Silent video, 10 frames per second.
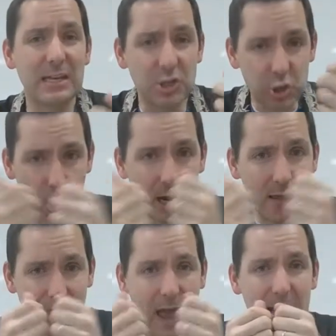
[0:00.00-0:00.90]

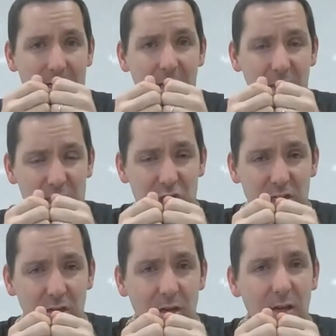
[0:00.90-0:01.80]
During that
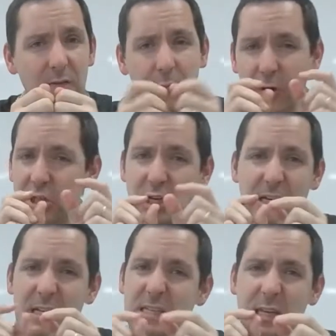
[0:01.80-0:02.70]
collision,
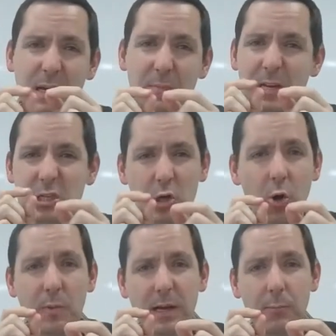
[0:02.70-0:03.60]
friction is going to be
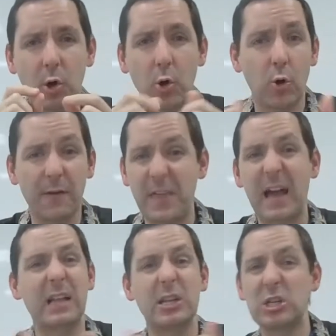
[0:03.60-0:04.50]
so minimal, or if
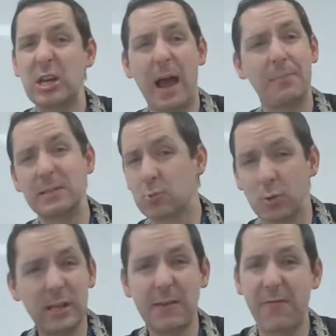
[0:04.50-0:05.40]
that collision happens
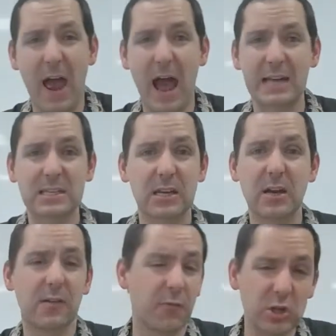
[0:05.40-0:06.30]
really fast,
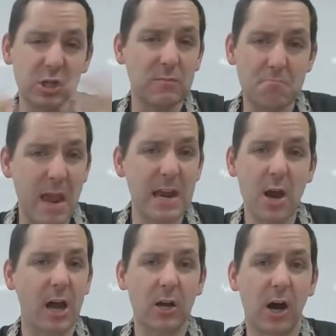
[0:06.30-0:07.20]
friction may
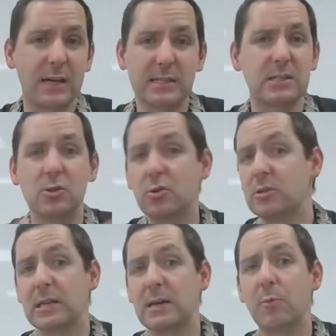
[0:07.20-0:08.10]
not cause it to
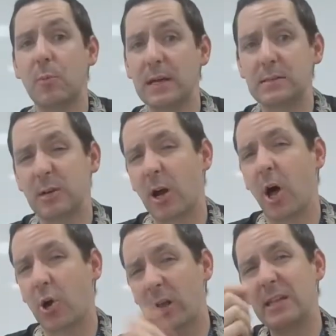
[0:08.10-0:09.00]
lose any momentum at
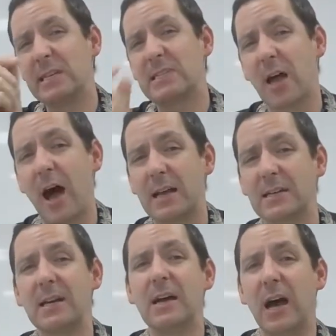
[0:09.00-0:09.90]
all, or at least not
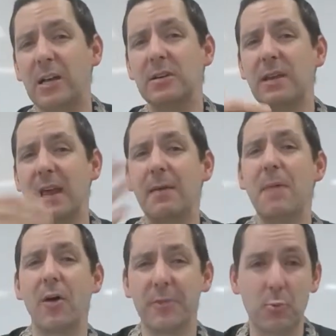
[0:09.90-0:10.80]
an
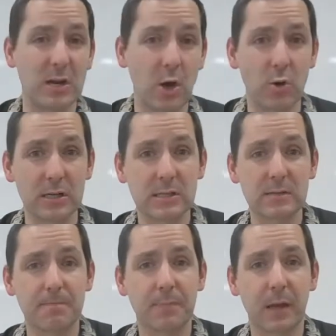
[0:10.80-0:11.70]
amount that we notice,
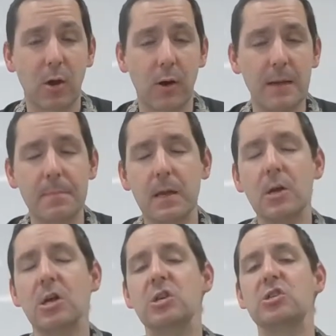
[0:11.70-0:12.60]
all right?
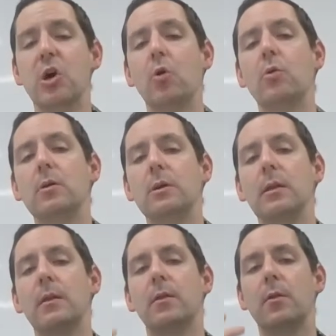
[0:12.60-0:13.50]
So
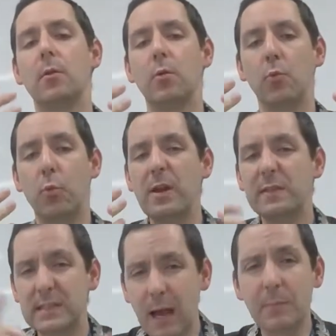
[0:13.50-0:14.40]
we've
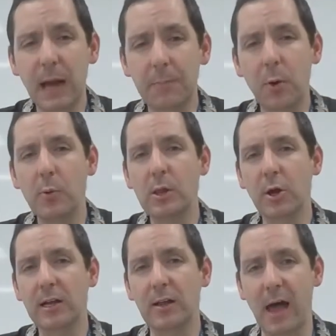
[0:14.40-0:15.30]
summed up what we
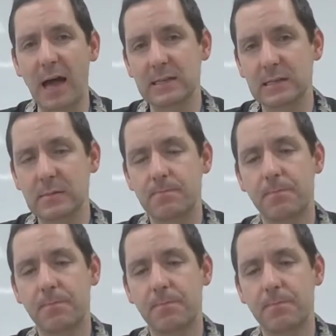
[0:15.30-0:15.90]
learned in class.